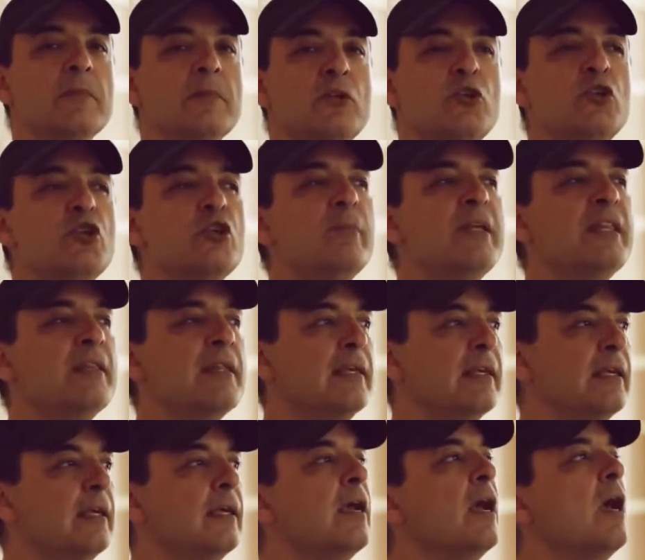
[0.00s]
You should be
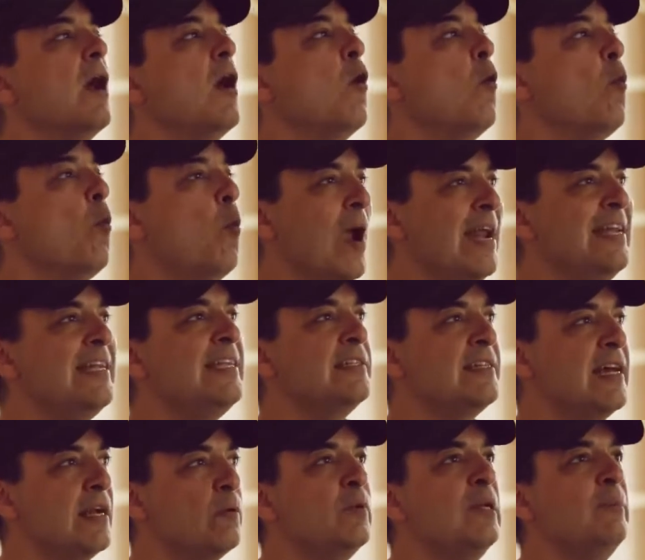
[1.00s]
thinking, when
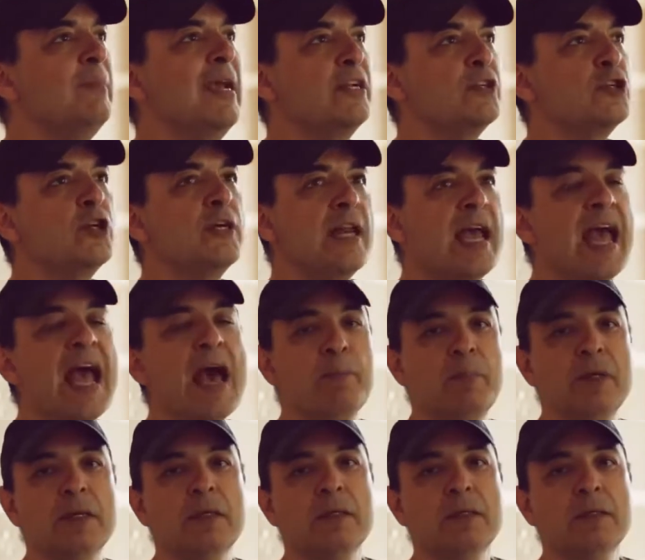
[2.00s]
is that rematch gonna
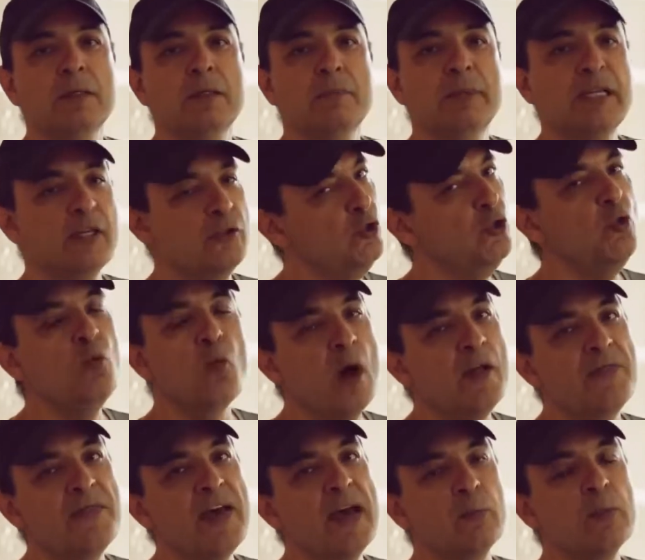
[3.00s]
happen? Because you
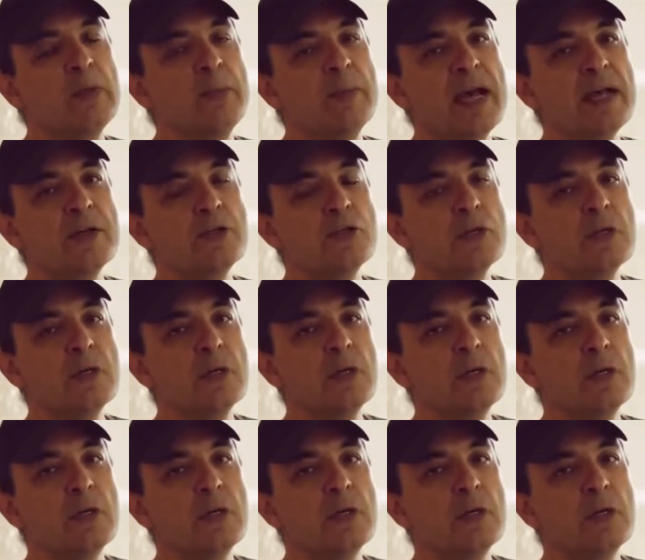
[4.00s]
want that rematch.